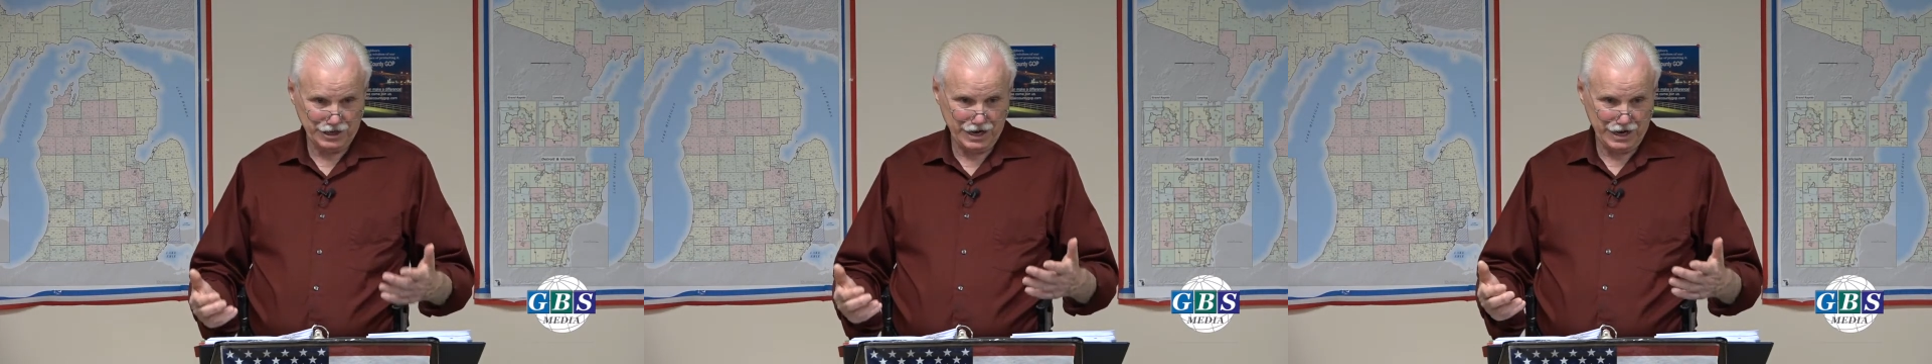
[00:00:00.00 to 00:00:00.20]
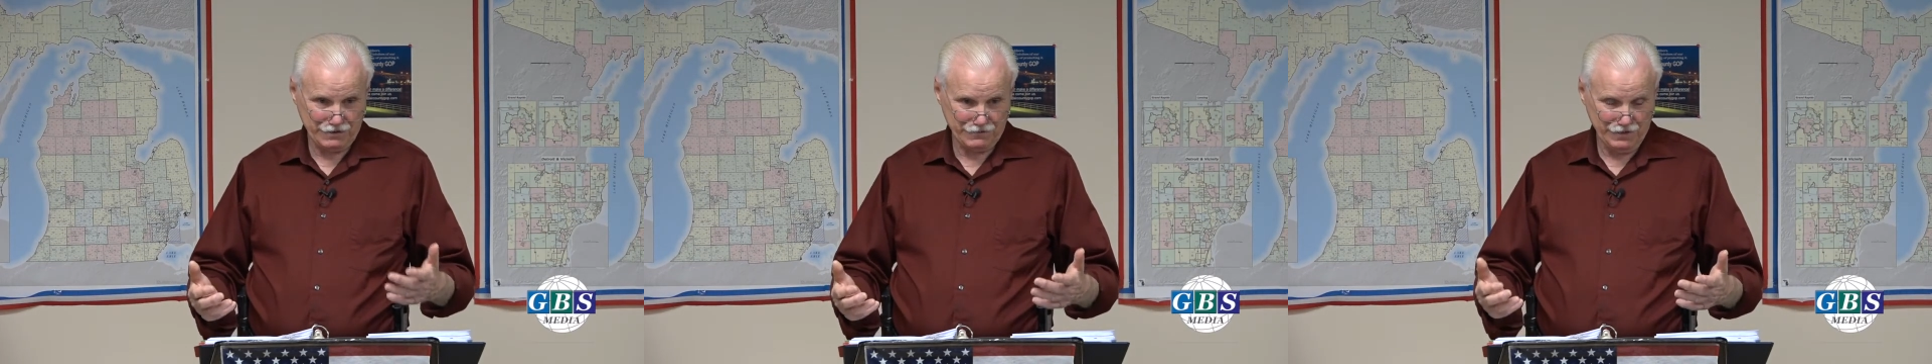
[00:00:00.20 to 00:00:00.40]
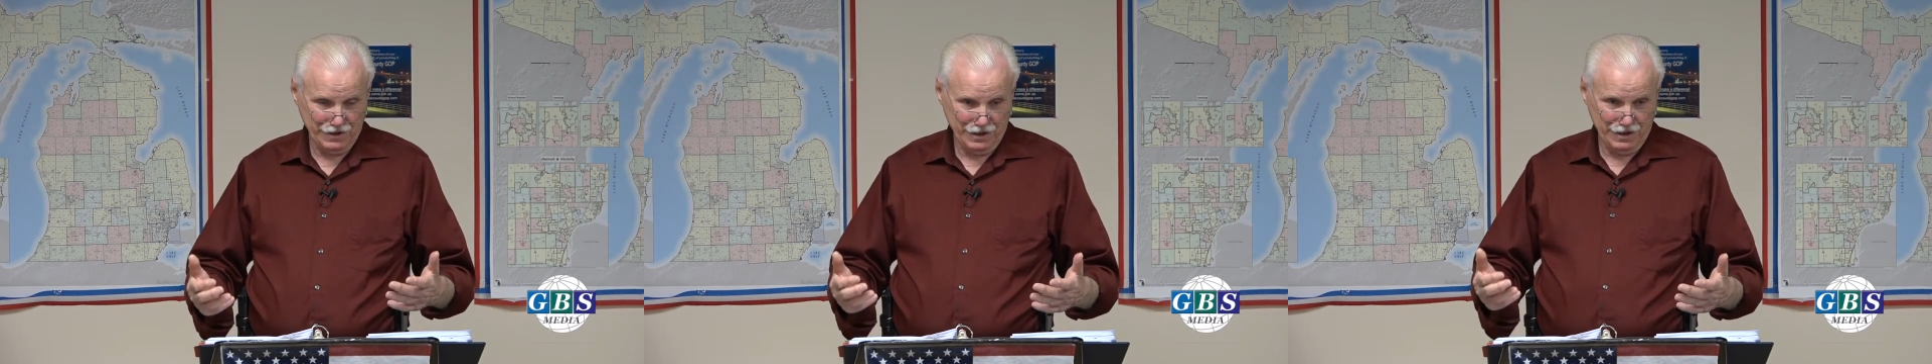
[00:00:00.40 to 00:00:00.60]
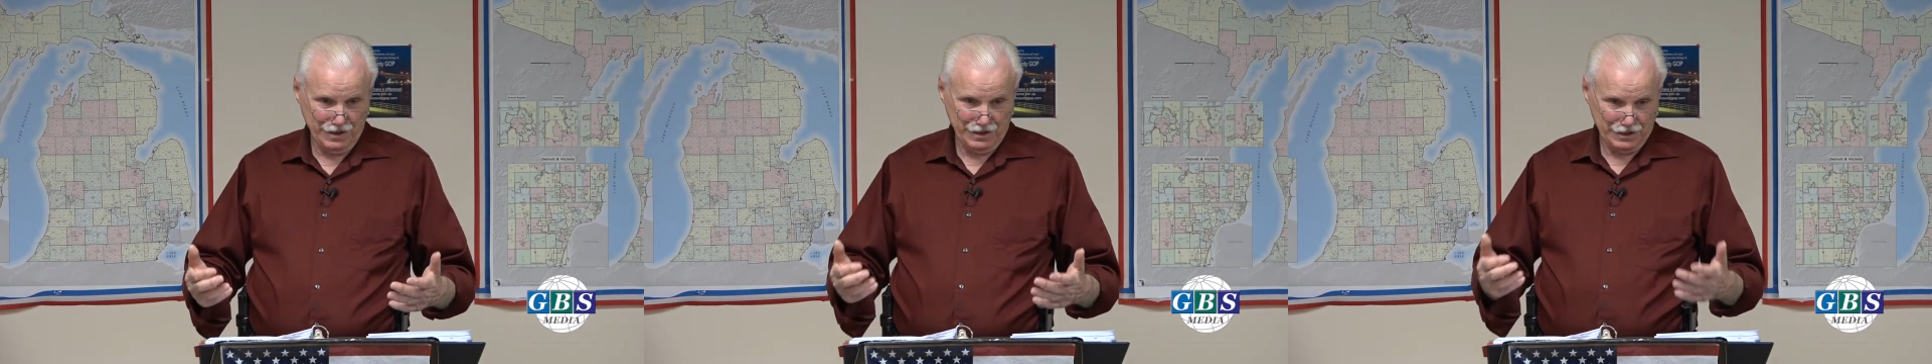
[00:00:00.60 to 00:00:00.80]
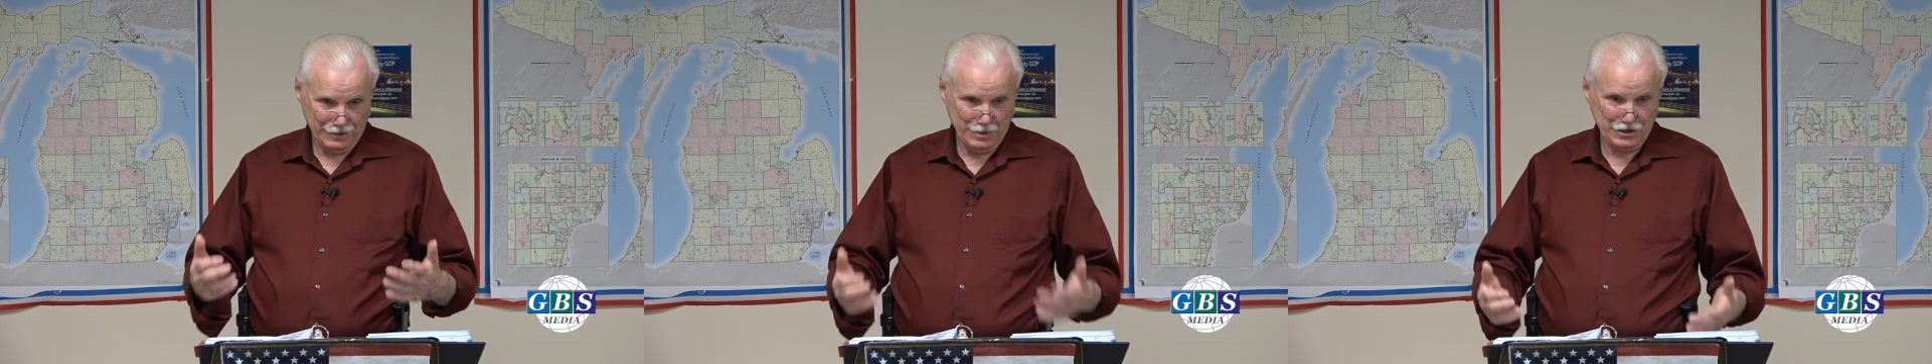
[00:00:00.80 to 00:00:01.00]
have
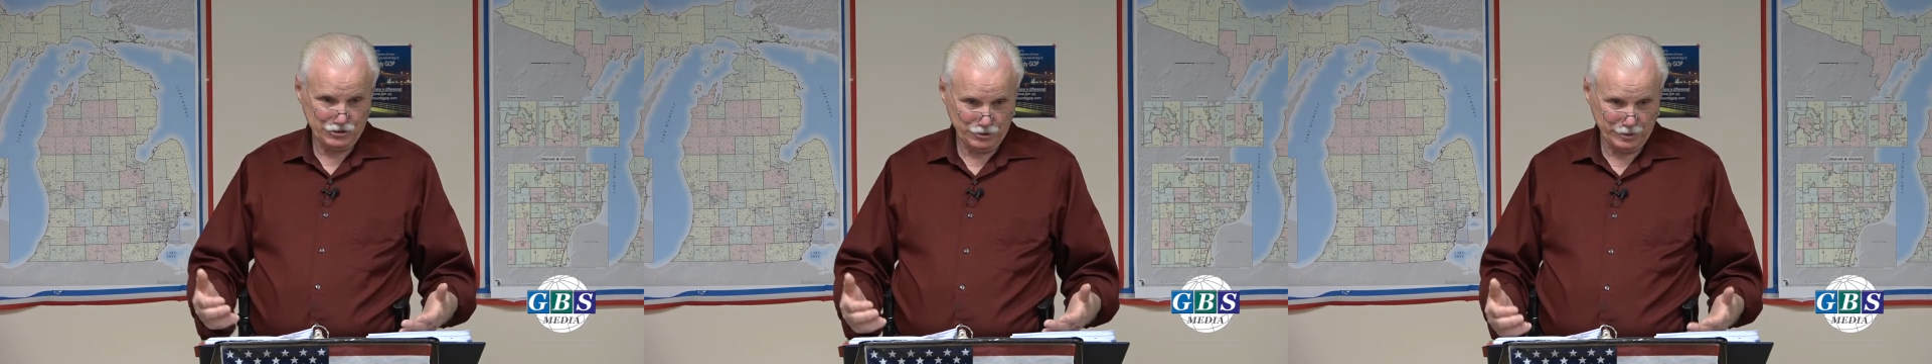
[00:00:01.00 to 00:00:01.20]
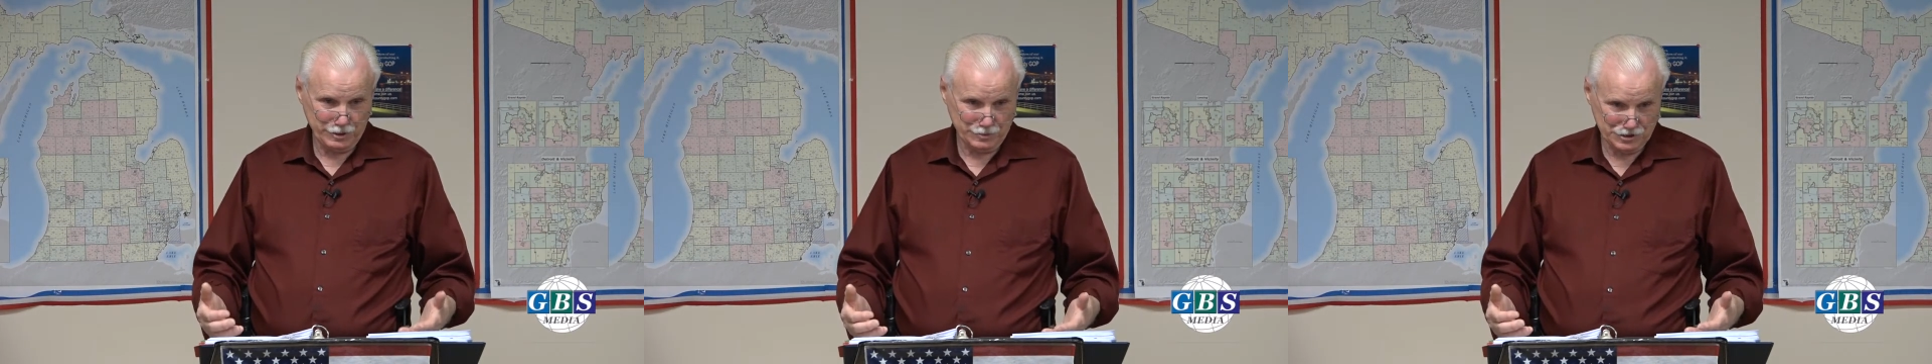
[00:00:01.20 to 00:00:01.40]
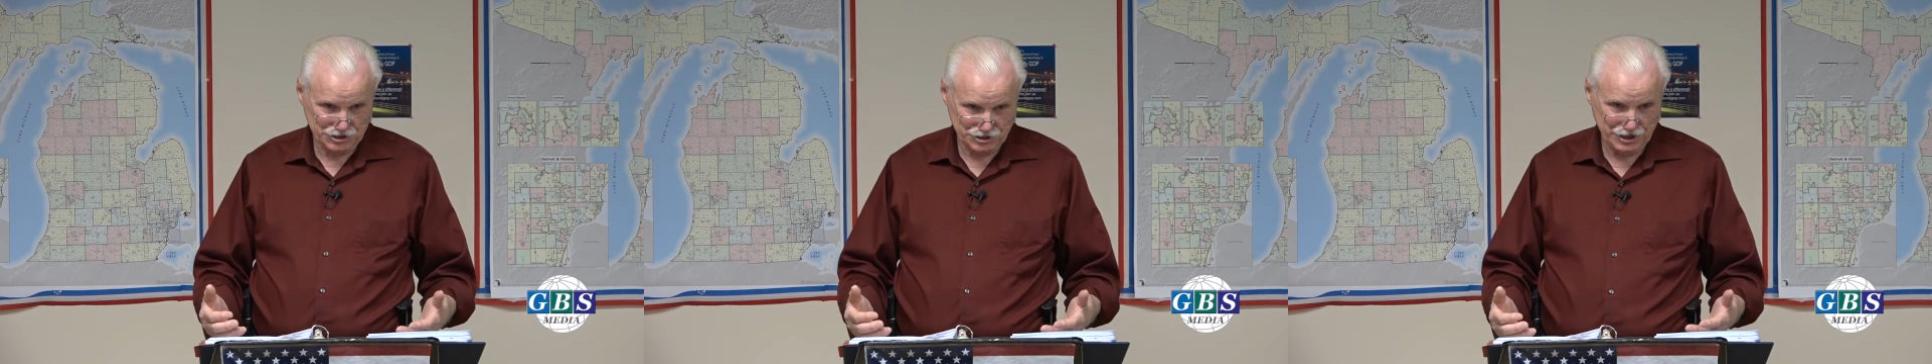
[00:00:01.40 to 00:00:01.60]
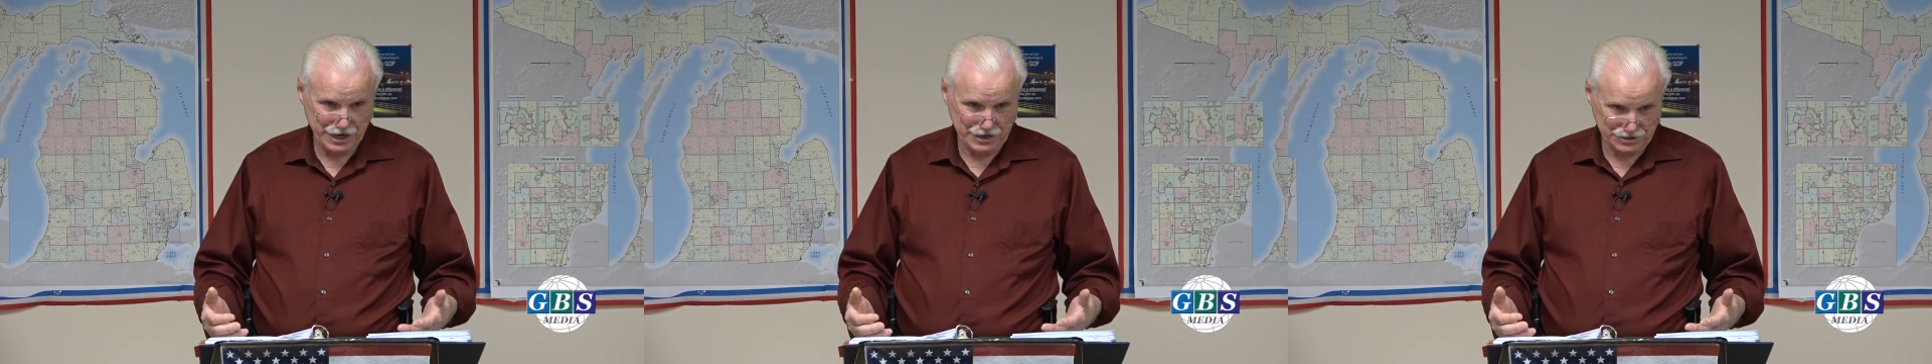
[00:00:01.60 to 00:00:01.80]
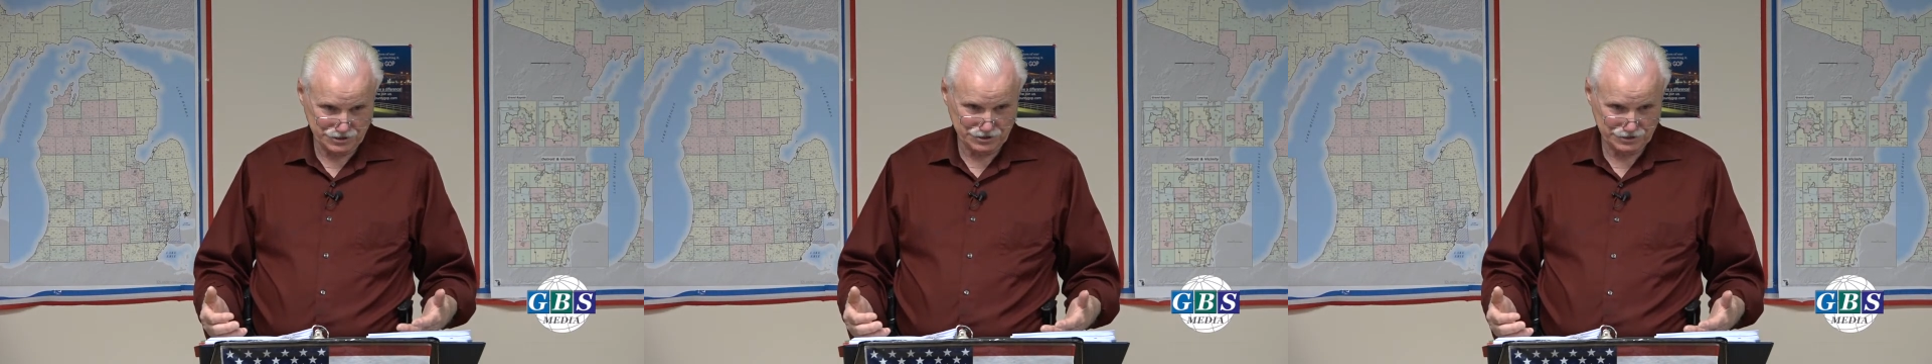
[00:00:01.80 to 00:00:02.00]
they make too many
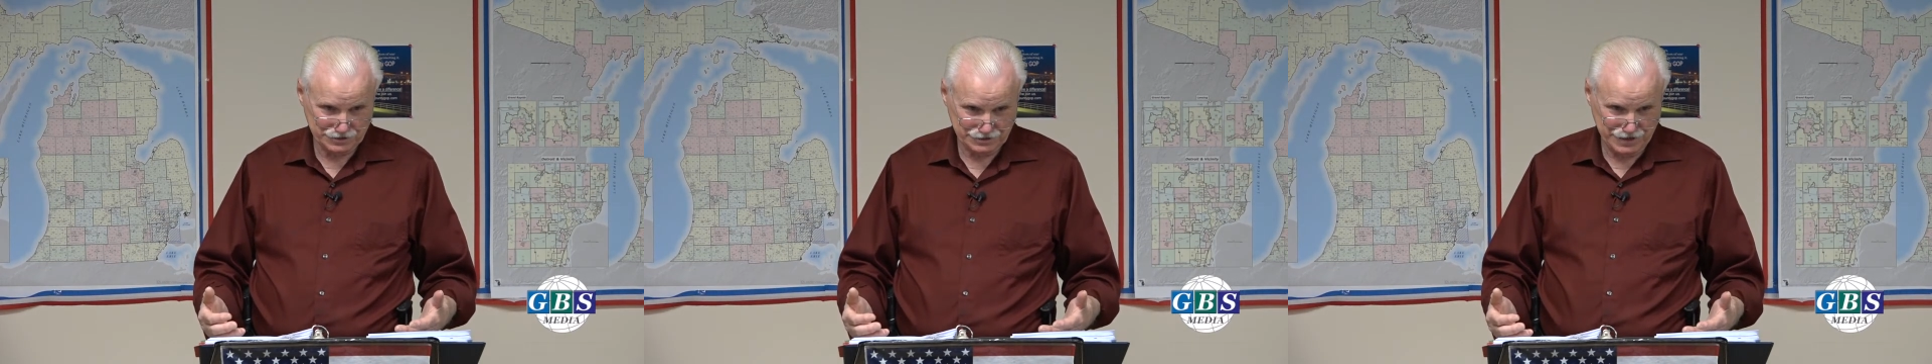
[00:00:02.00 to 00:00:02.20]
mistakes.